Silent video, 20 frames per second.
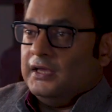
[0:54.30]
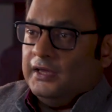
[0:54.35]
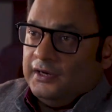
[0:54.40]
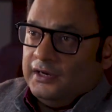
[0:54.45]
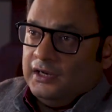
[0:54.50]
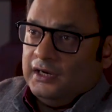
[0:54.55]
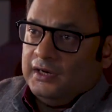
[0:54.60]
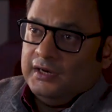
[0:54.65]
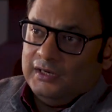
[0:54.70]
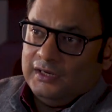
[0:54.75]

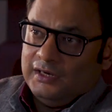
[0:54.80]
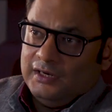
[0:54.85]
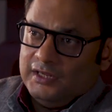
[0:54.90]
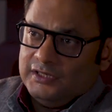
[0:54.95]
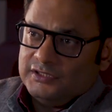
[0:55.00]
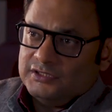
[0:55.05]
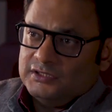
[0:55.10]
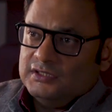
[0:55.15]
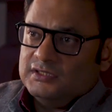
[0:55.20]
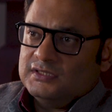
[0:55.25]
career
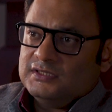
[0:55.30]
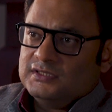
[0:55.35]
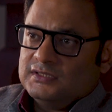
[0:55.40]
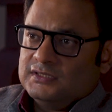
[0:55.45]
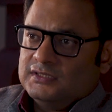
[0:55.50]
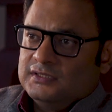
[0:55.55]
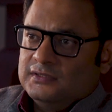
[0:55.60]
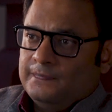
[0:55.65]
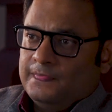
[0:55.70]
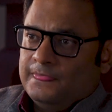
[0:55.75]

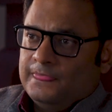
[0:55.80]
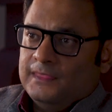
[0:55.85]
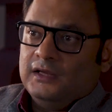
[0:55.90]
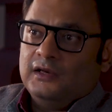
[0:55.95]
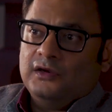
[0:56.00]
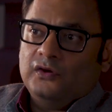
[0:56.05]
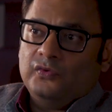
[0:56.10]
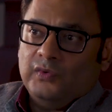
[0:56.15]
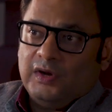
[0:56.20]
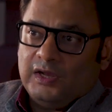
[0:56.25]
inclinations, their
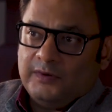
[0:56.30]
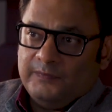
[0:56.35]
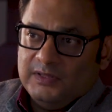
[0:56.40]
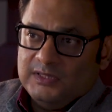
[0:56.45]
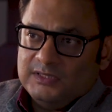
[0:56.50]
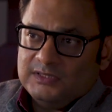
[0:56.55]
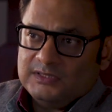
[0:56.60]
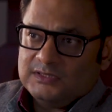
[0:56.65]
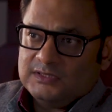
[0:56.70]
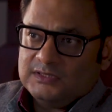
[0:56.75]

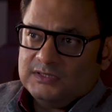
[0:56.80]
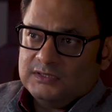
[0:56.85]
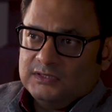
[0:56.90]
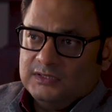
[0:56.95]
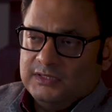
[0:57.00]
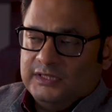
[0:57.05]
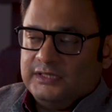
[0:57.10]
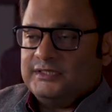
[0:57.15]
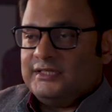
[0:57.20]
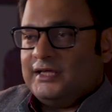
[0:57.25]
requirements,
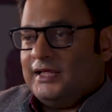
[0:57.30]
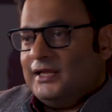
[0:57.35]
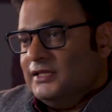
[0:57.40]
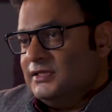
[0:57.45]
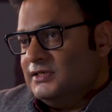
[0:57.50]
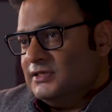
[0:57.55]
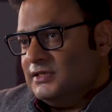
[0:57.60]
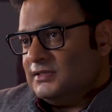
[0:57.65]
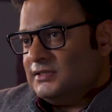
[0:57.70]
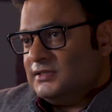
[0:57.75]
their
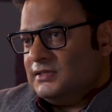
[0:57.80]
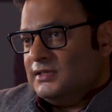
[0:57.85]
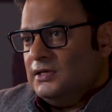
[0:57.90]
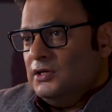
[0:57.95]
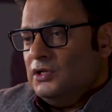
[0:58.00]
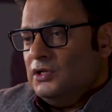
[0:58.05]
challenges,